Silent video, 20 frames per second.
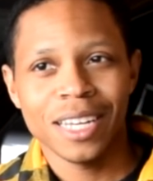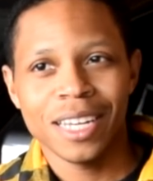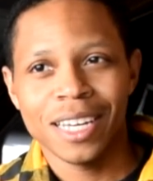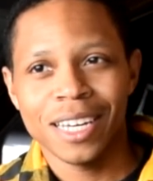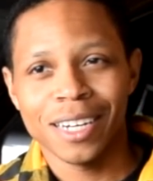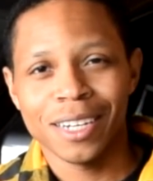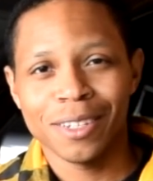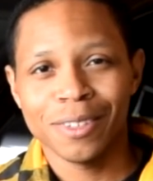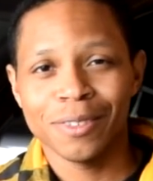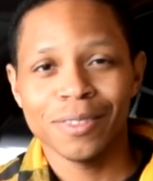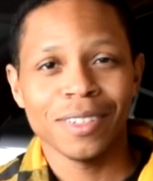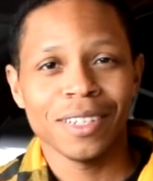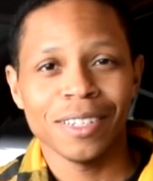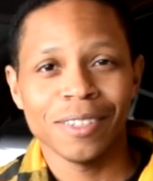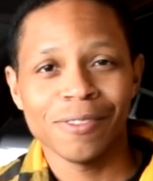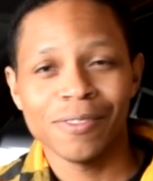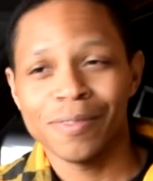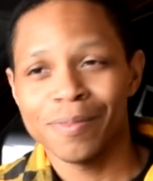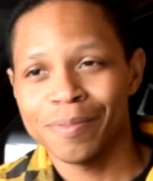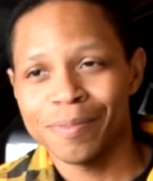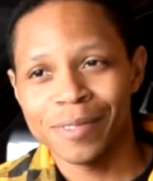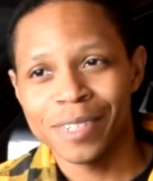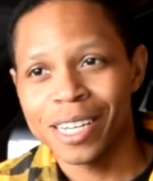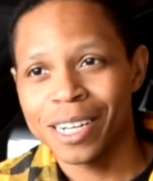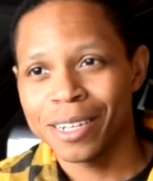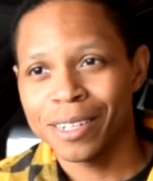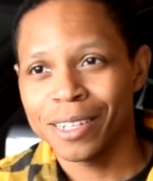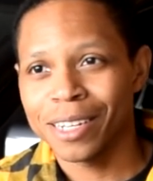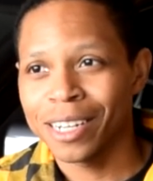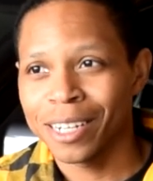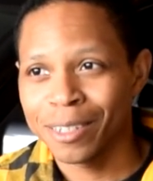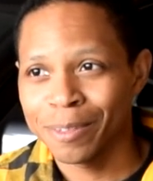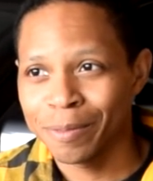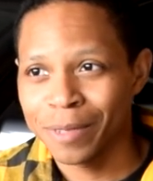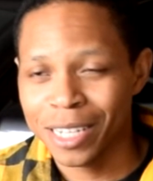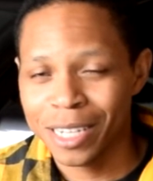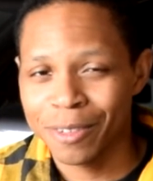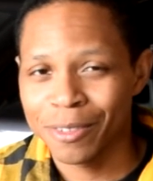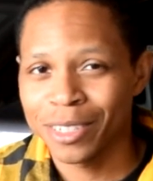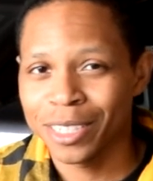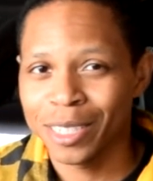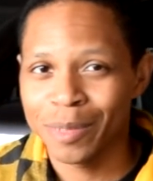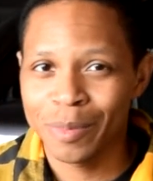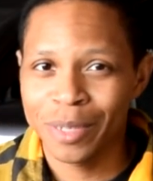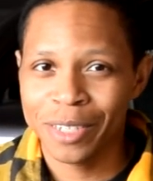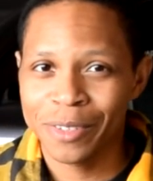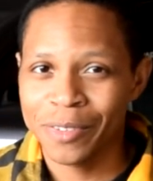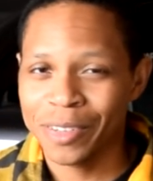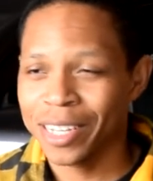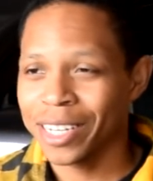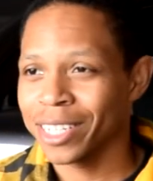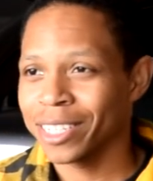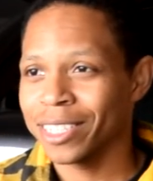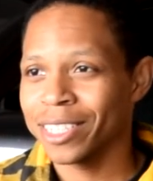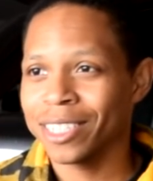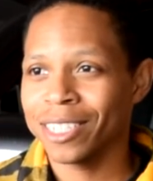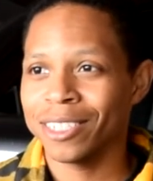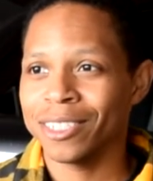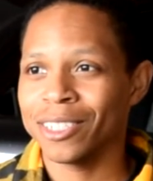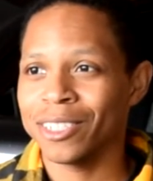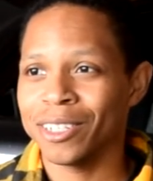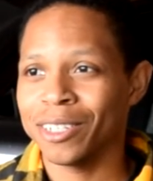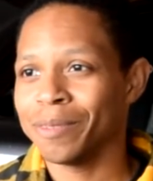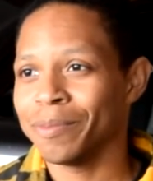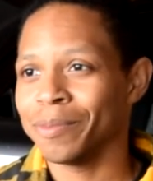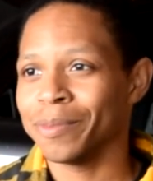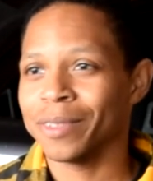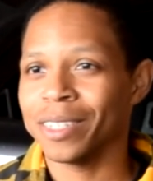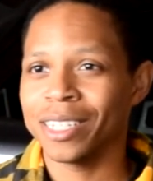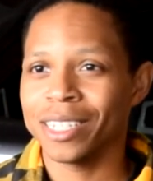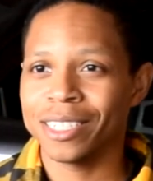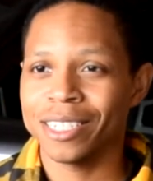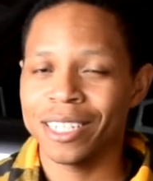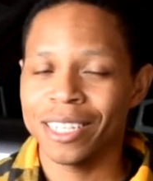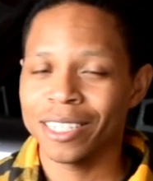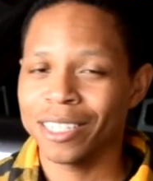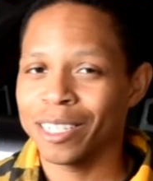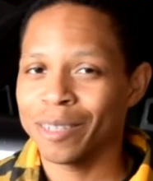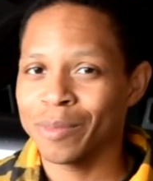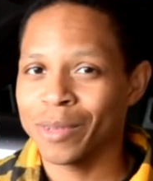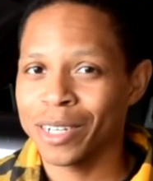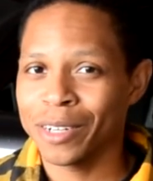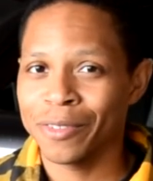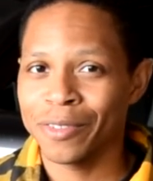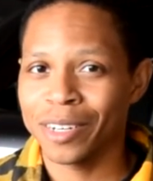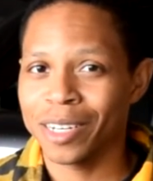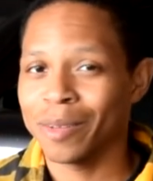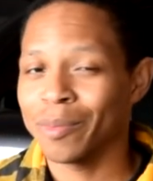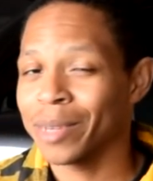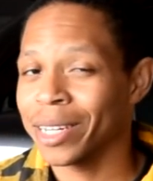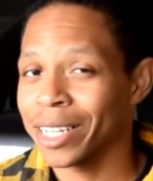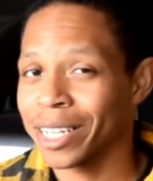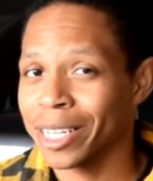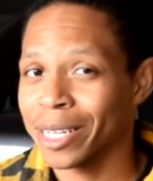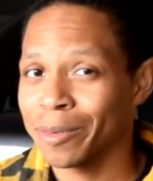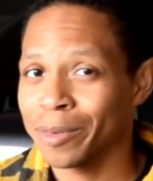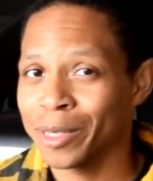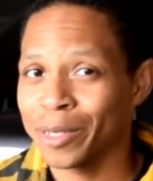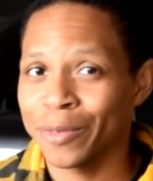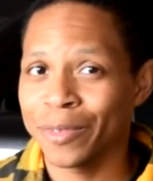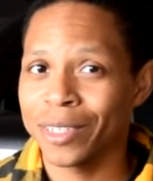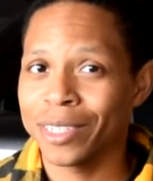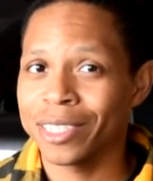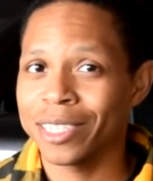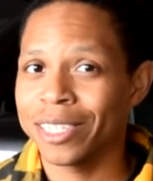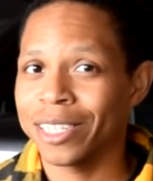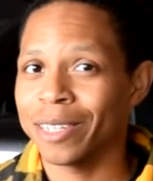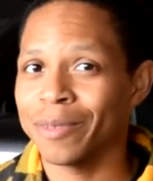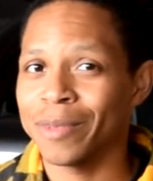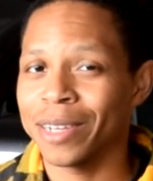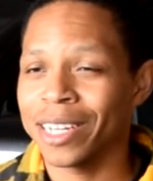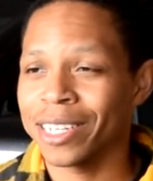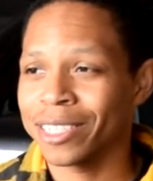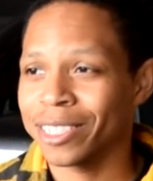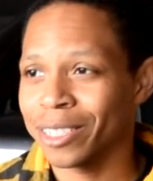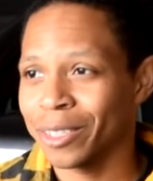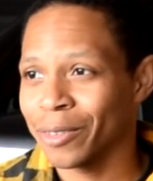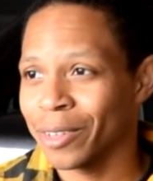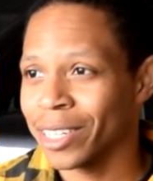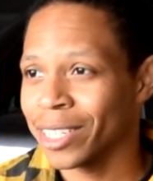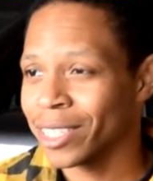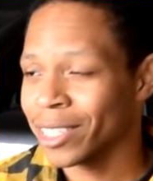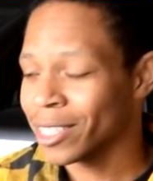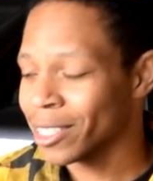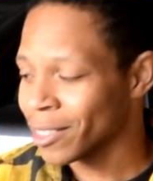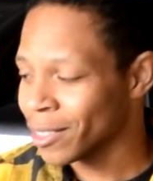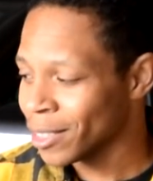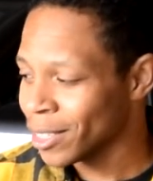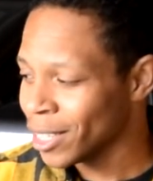I'm not really a big fan of these, so I'm going to take them off, and I might keep the ones that I'm actually waiting on.